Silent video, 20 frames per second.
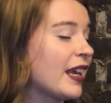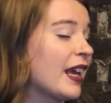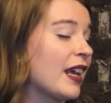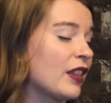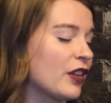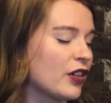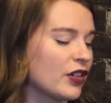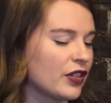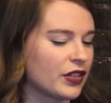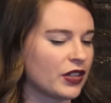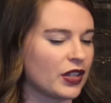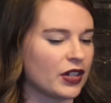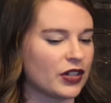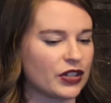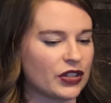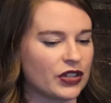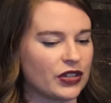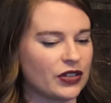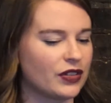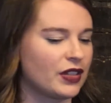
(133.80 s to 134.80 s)
again, there's
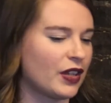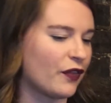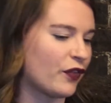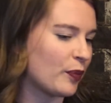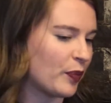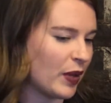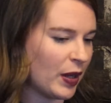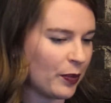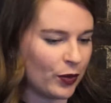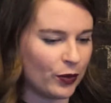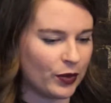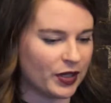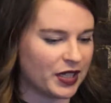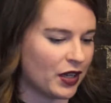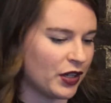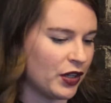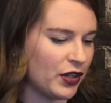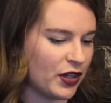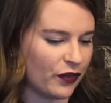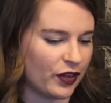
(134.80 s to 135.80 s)
there's different people will
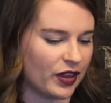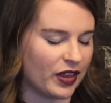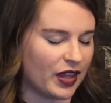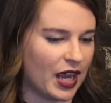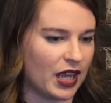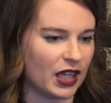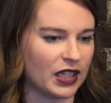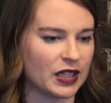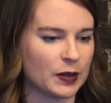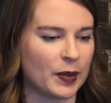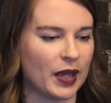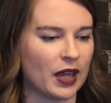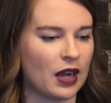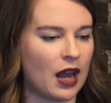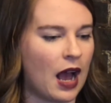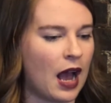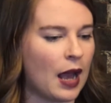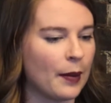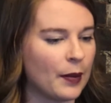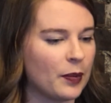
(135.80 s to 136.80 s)
tell you different things,
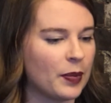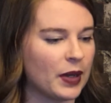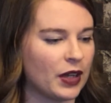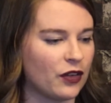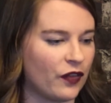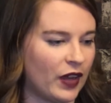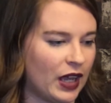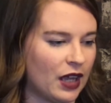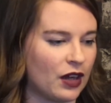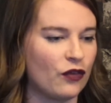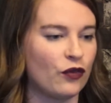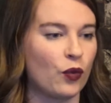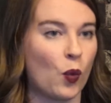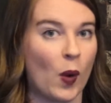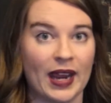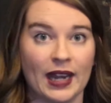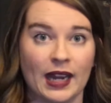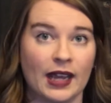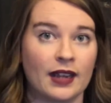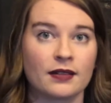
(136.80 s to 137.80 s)
but I'm a big fan of
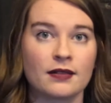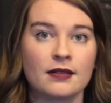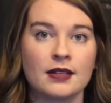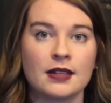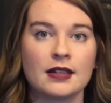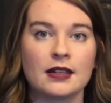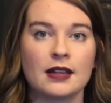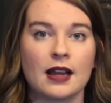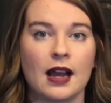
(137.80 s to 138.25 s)
waiting.